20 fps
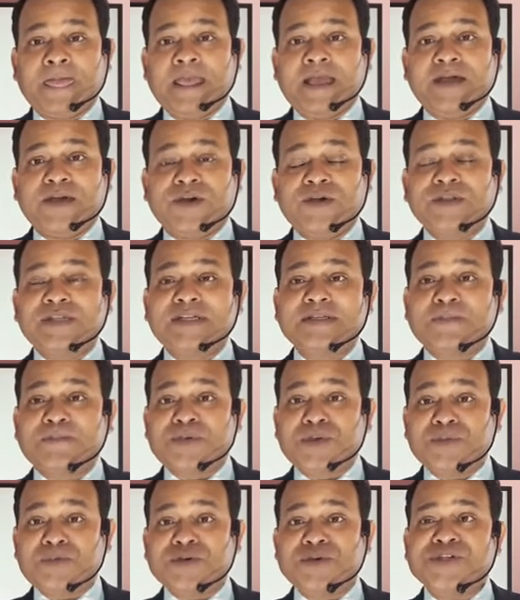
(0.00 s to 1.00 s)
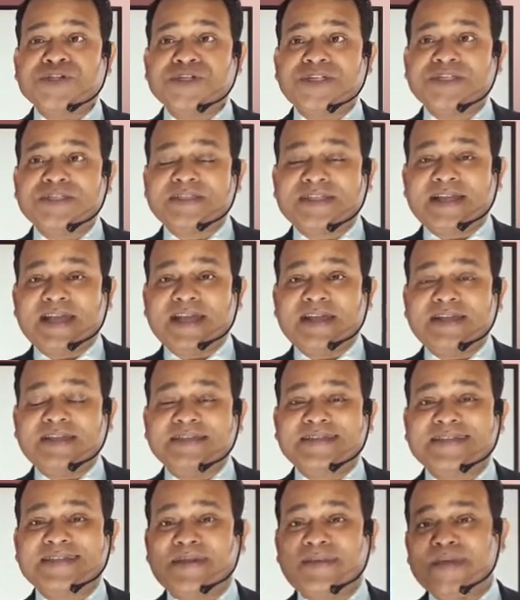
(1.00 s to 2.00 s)
you know the proportion is that
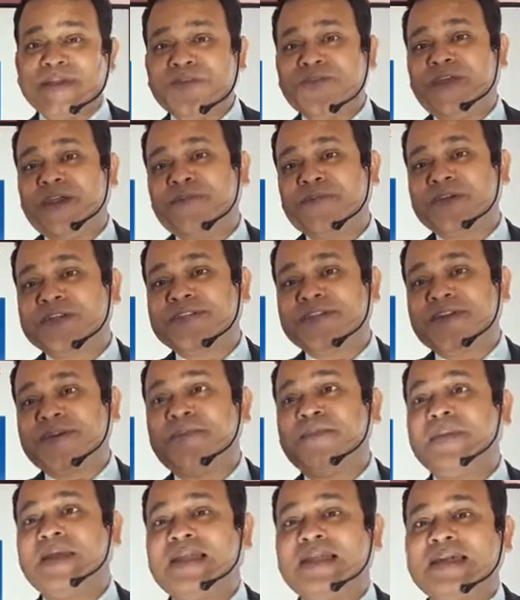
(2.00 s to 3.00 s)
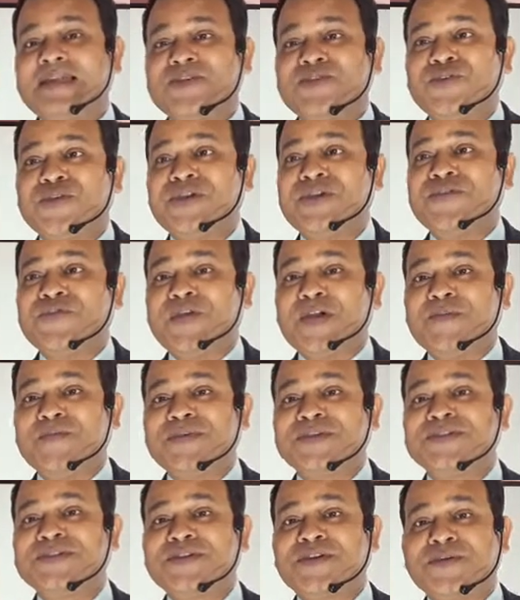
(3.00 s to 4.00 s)
75% are male and
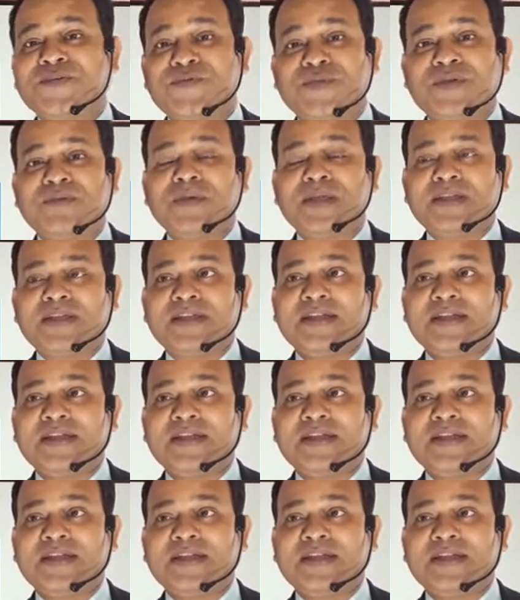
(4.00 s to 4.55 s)
25% are female.